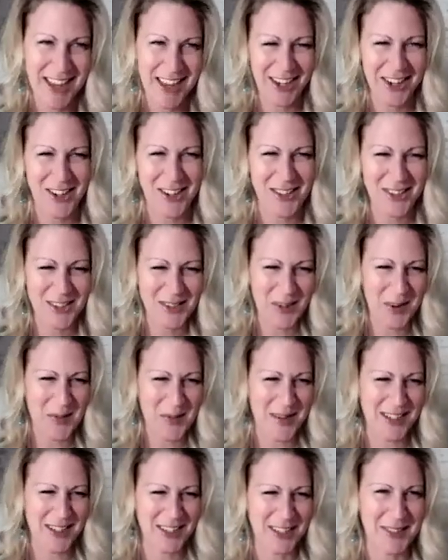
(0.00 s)
Thank you so
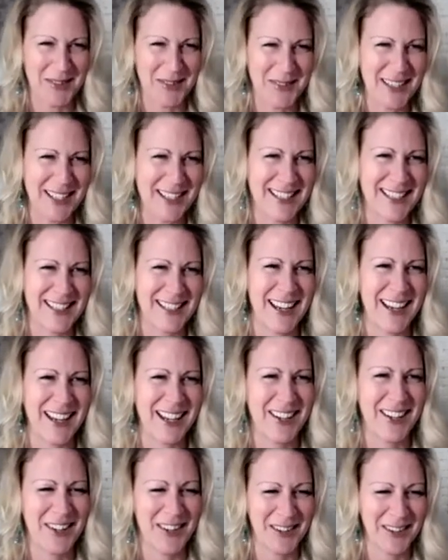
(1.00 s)
much. Thank
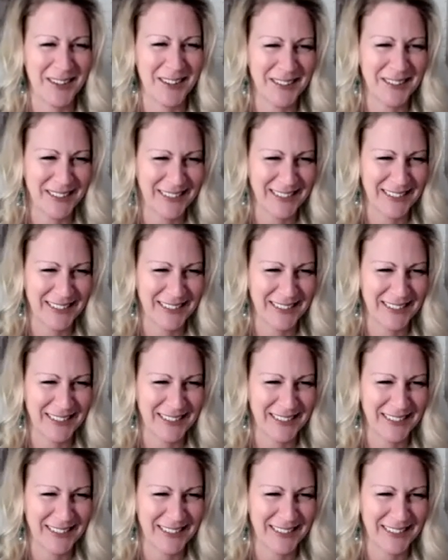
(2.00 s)
you.